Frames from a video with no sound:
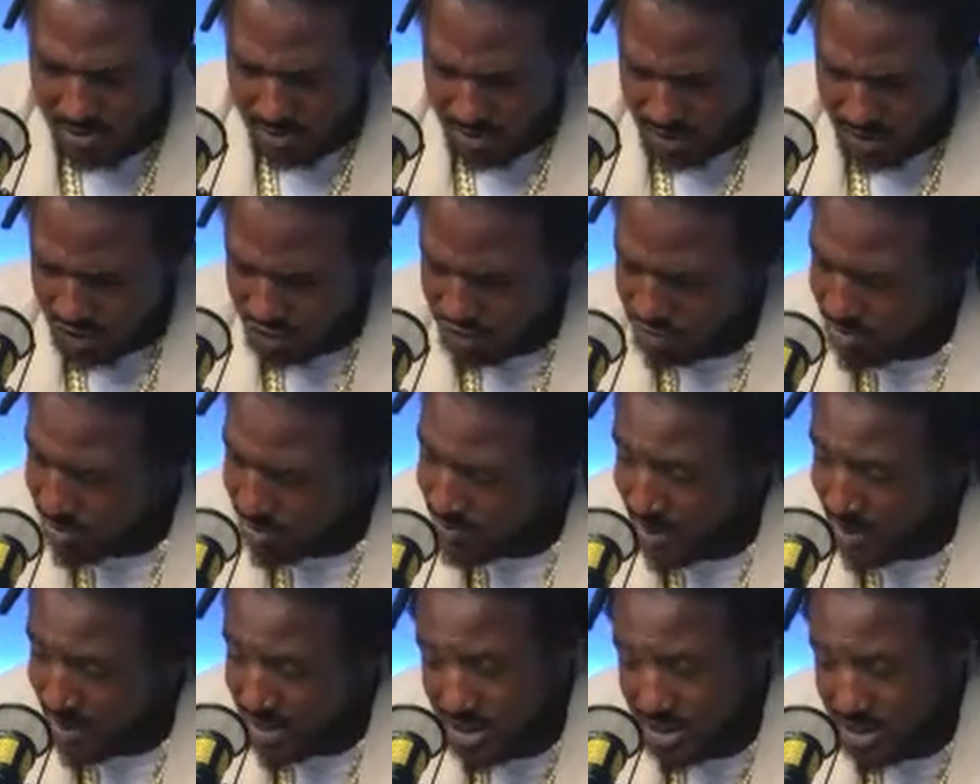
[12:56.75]

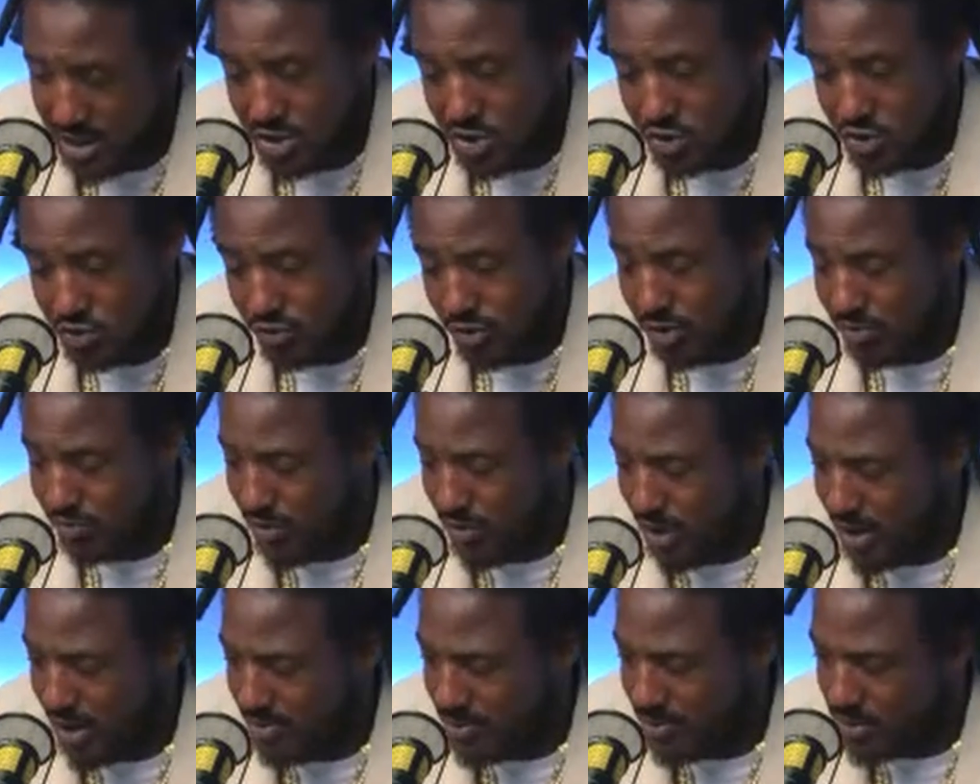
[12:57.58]
especially street
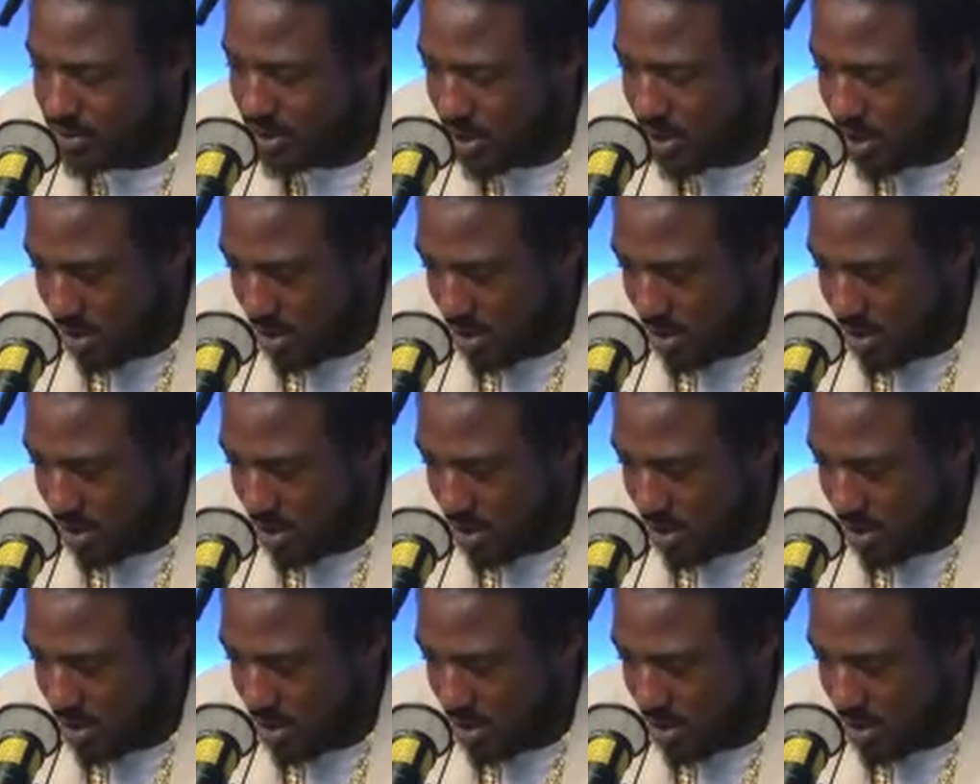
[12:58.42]
rappers,